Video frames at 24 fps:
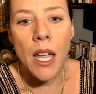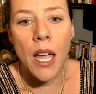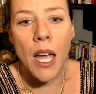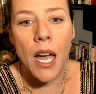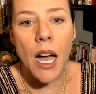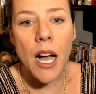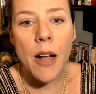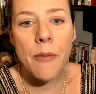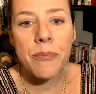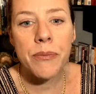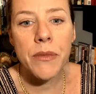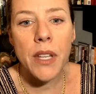
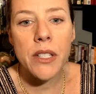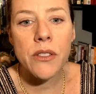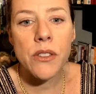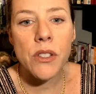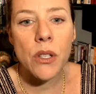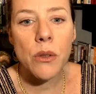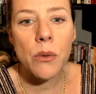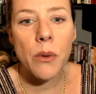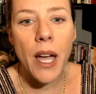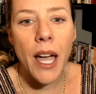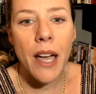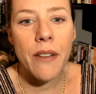And
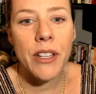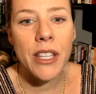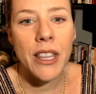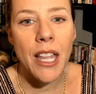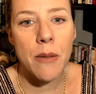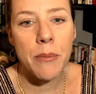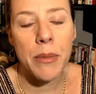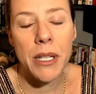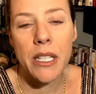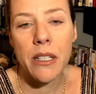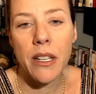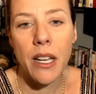so having that
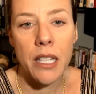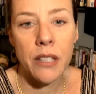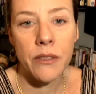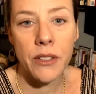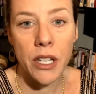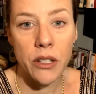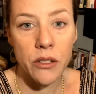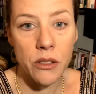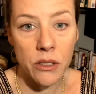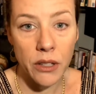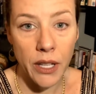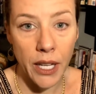be kind of
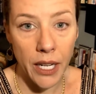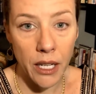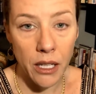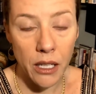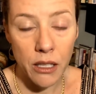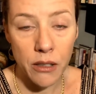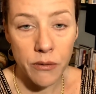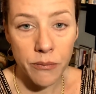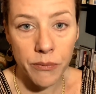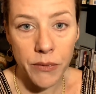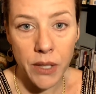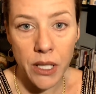another layer
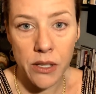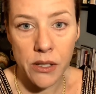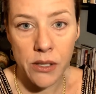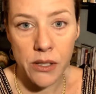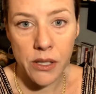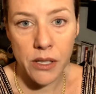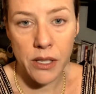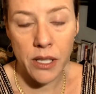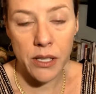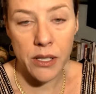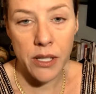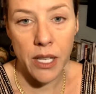
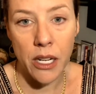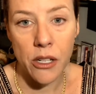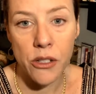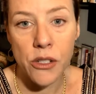is there.